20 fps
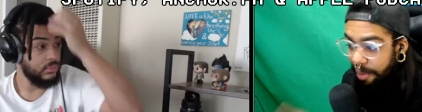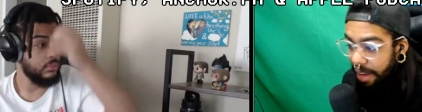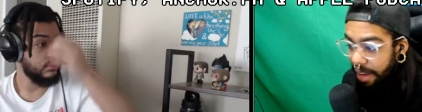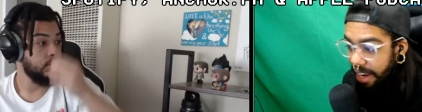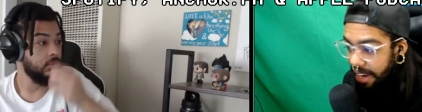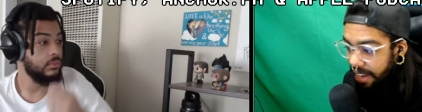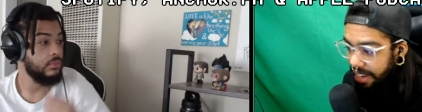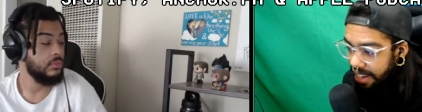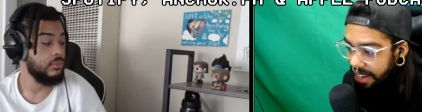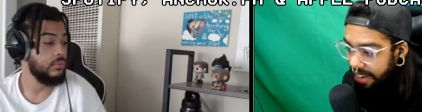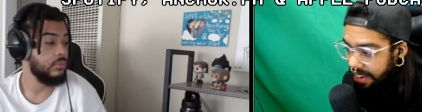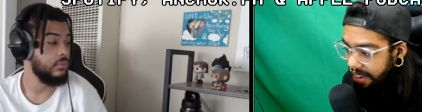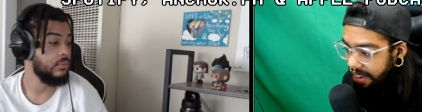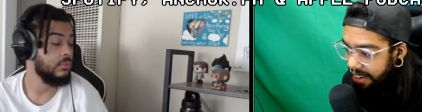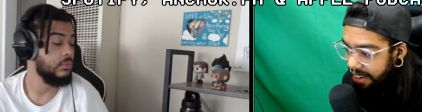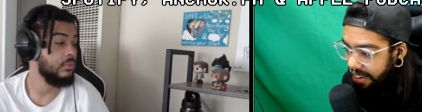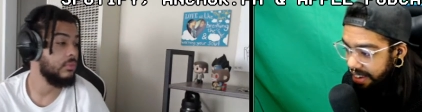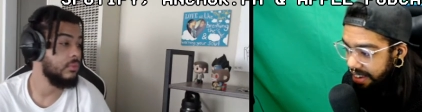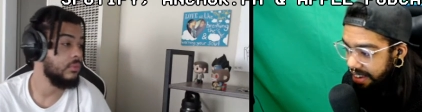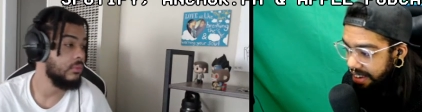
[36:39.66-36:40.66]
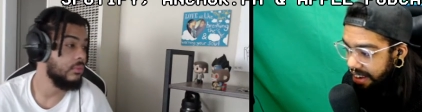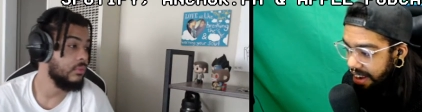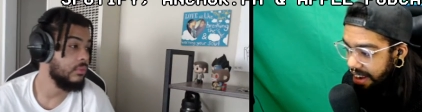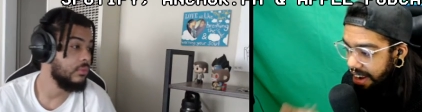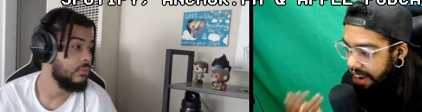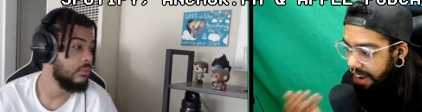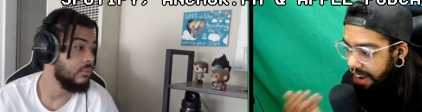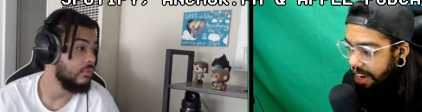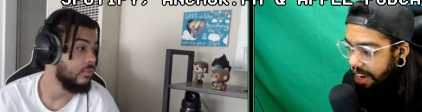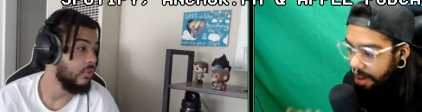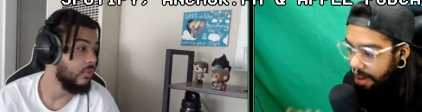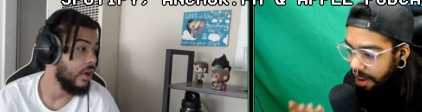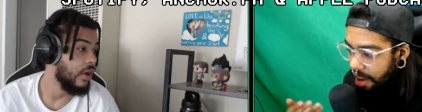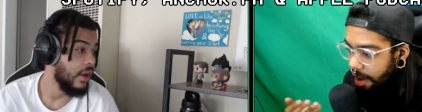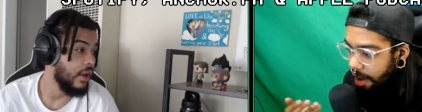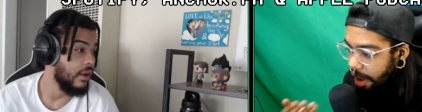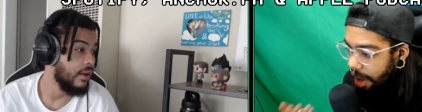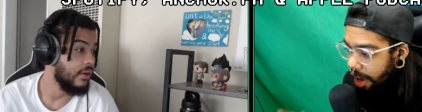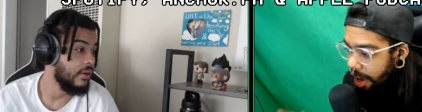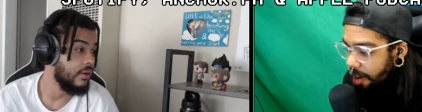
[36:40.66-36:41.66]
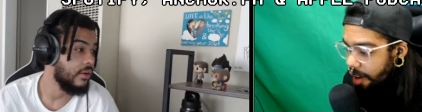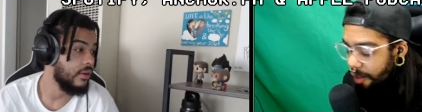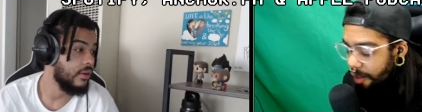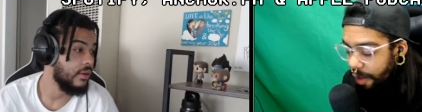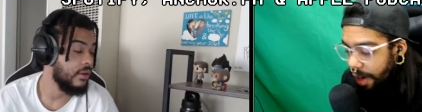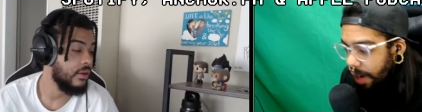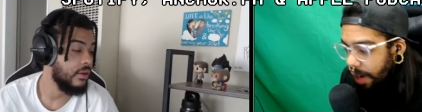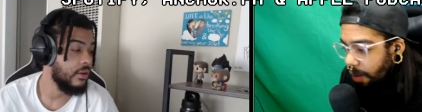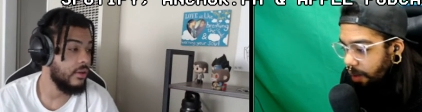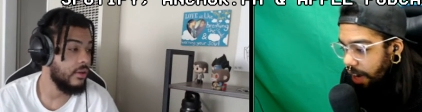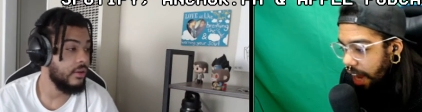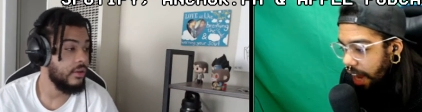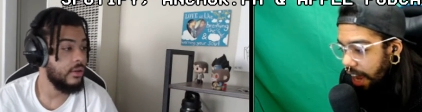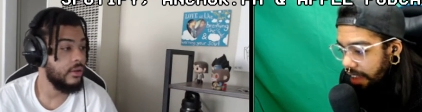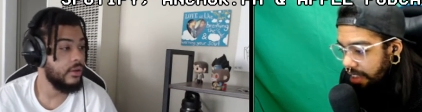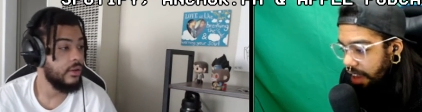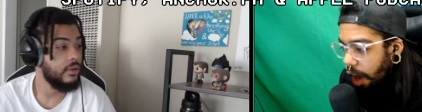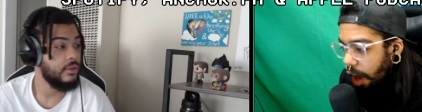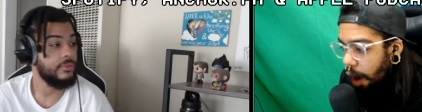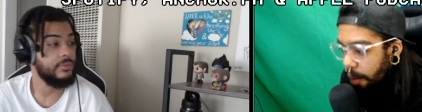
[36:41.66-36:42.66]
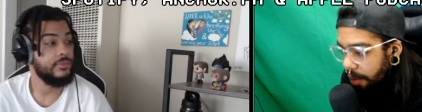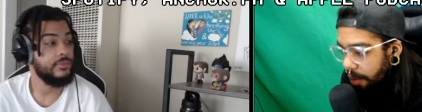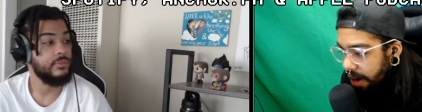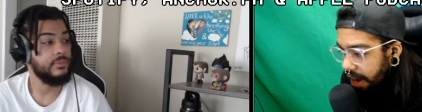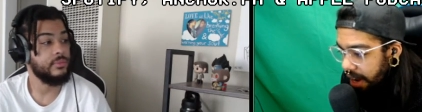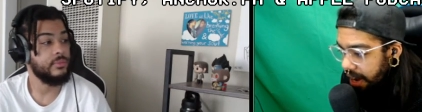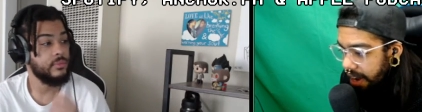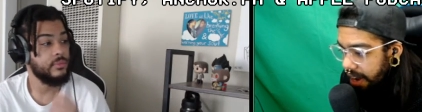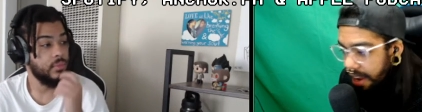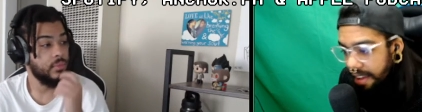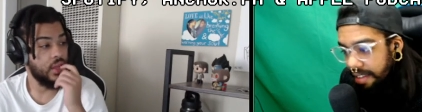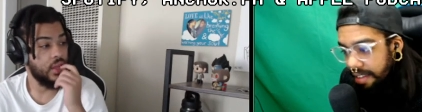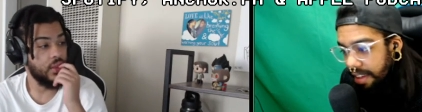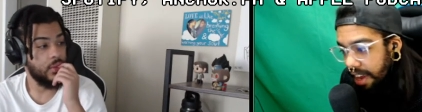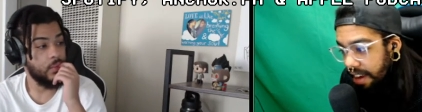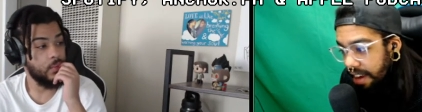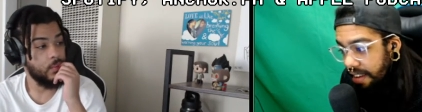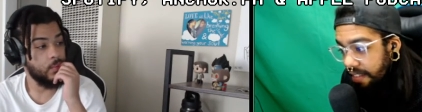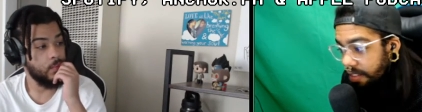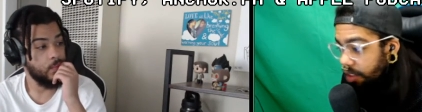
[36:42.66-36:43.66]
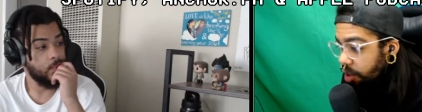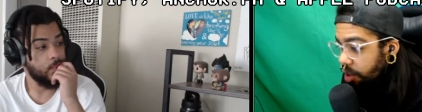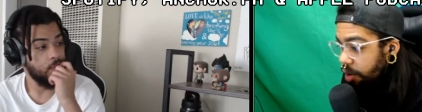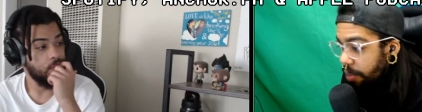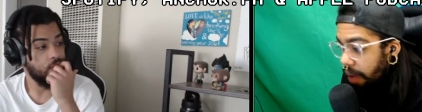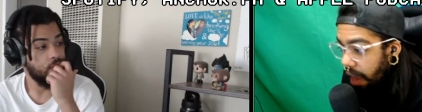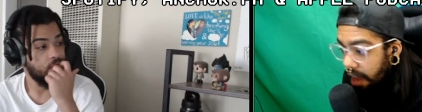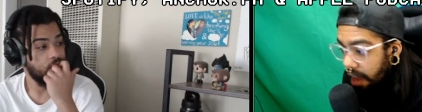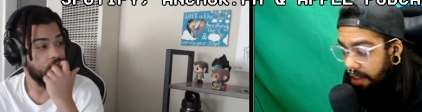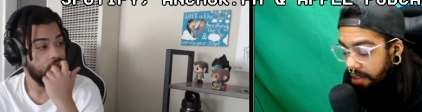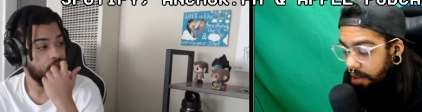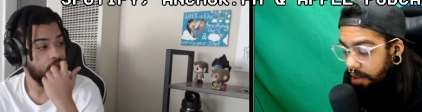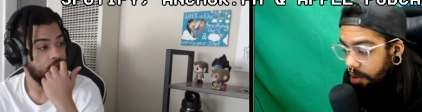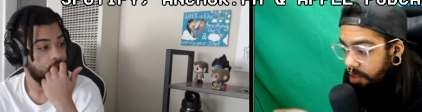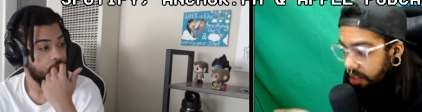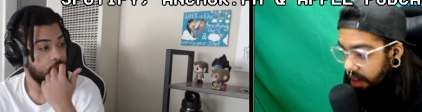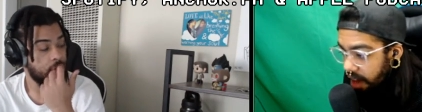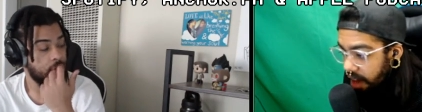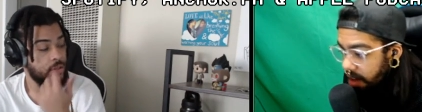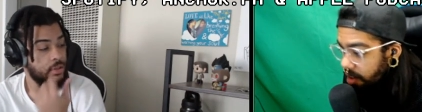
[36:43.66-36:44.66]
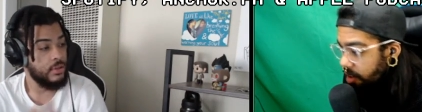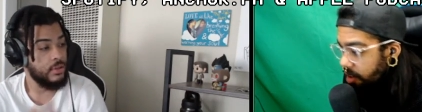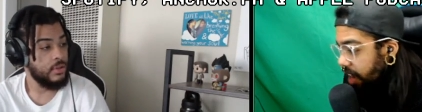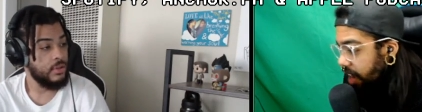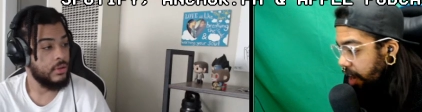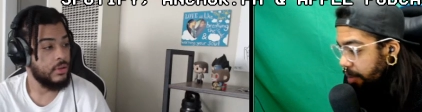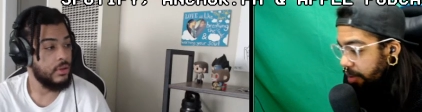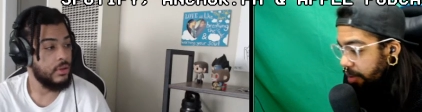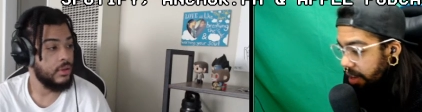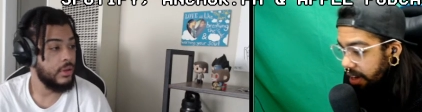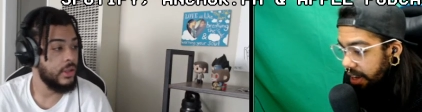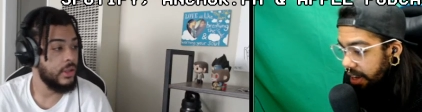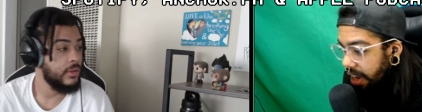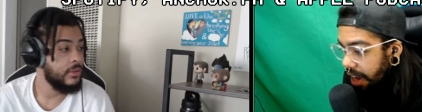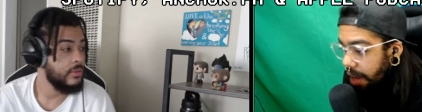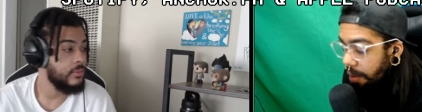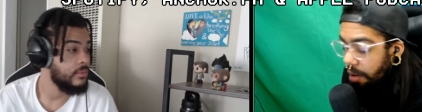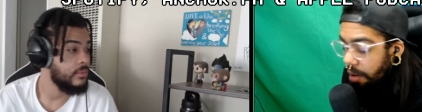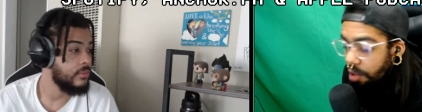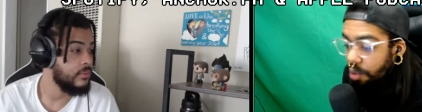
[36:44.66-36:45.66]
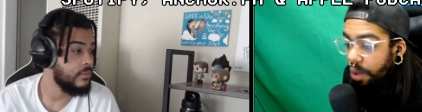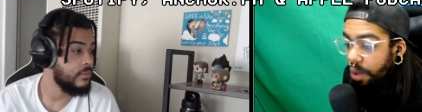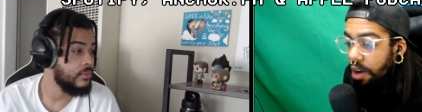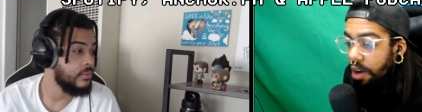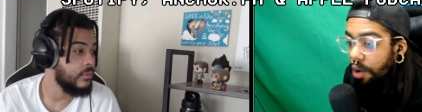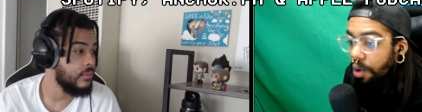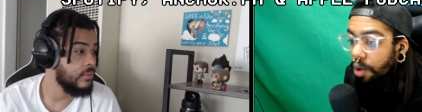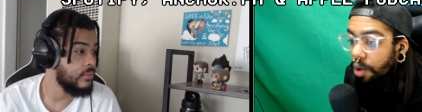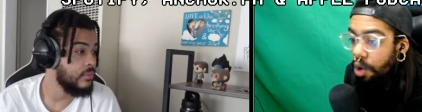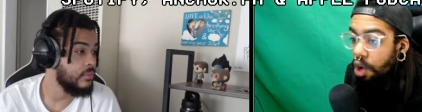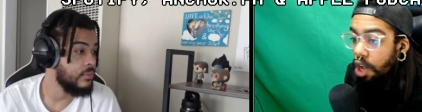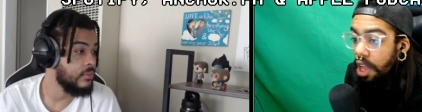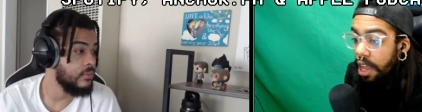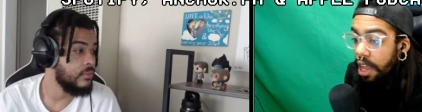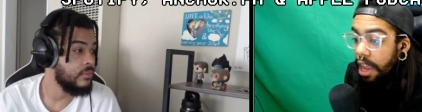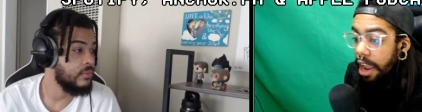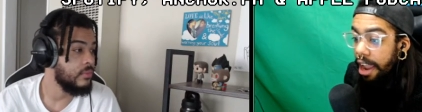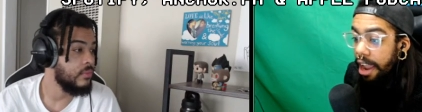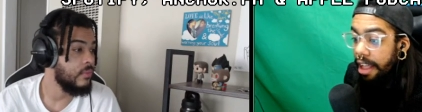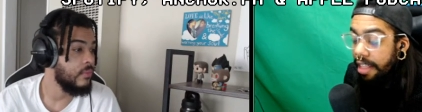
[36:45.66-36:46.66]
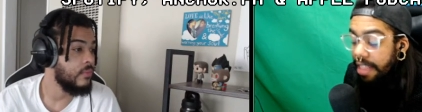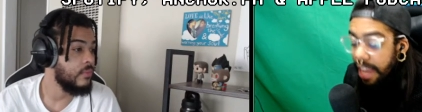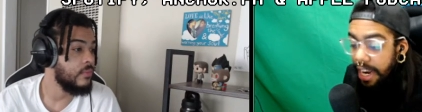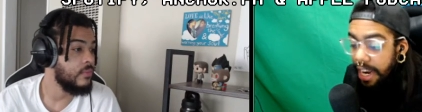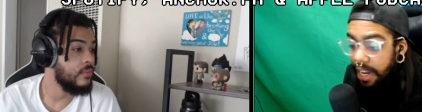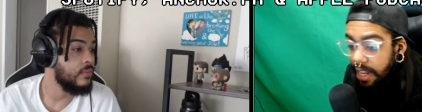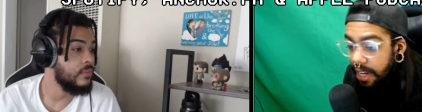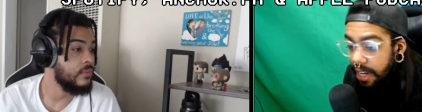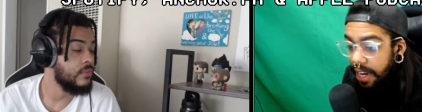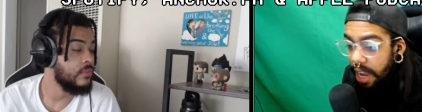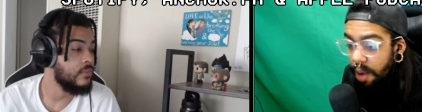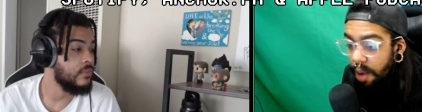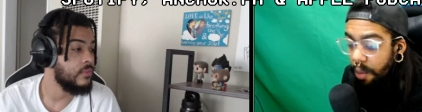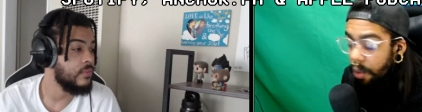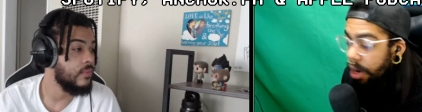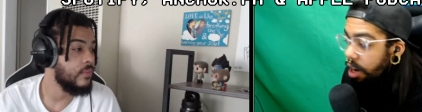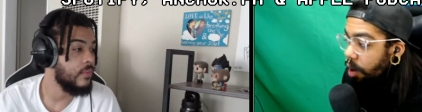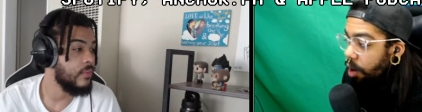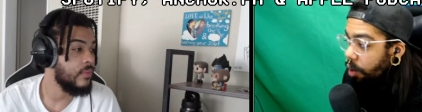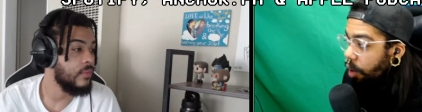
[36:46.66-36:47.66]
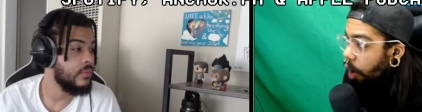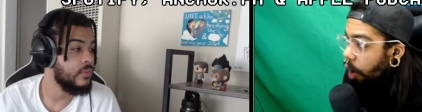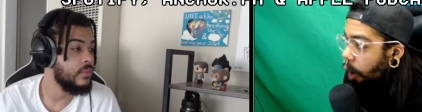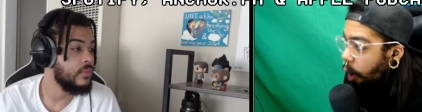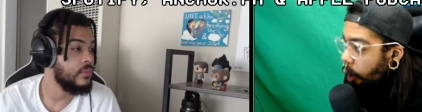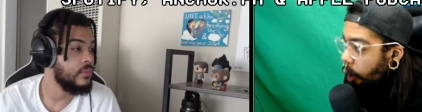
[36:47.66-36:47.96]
Speaker 1: update it. Right. And if we don't like the update, it's kind of too bad. So sad you can't play the game, because we don't. At the end of the day, we don't